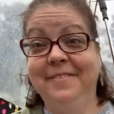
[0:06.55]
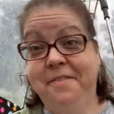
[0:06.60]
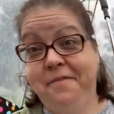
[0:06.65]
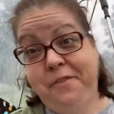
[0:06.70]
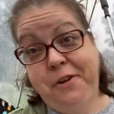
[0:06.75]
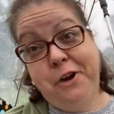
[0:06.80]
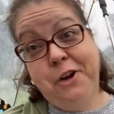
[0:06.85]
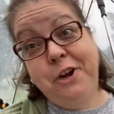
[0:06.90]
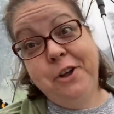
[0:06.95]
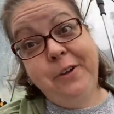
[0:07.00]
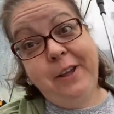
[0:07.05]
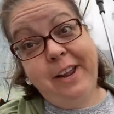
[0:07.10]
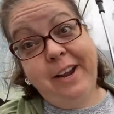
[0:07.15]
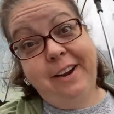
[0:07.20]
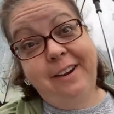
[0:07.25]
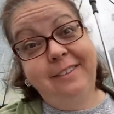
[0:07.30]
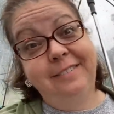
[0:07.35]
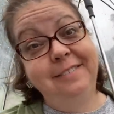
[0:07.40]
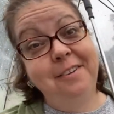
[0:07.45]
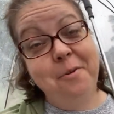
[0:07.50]
If you're new
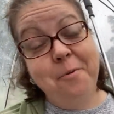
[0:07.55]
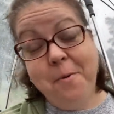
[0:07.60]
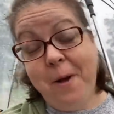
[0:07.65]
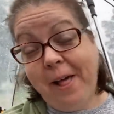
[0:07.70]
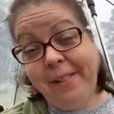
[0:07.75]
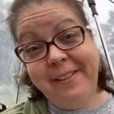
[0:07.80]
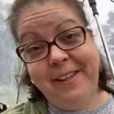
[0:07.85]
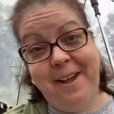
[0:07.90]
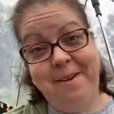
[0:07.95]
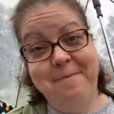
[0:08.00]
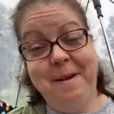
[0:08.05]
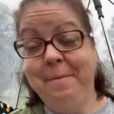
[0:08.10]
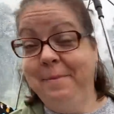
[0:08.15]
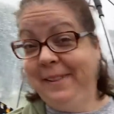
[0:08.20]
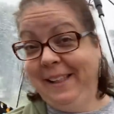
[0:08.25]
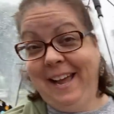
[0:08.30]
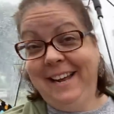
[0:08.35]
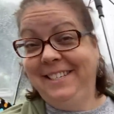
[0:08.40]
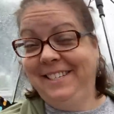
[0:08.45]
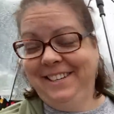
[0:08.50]
here, welcome. I'm
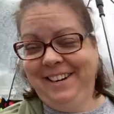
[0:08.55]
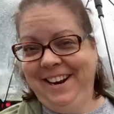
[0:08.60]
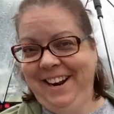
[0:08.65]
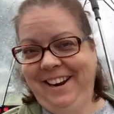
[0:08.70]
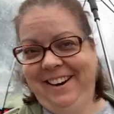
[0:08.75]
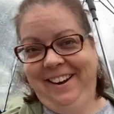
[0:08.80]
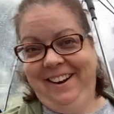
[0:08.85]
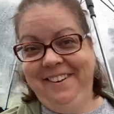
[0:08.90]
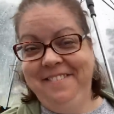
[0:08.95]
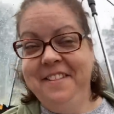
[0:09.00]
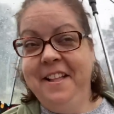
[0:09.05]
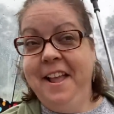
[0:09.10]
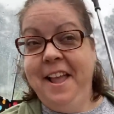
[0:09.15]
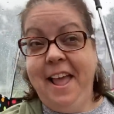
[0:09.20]
glad you're here.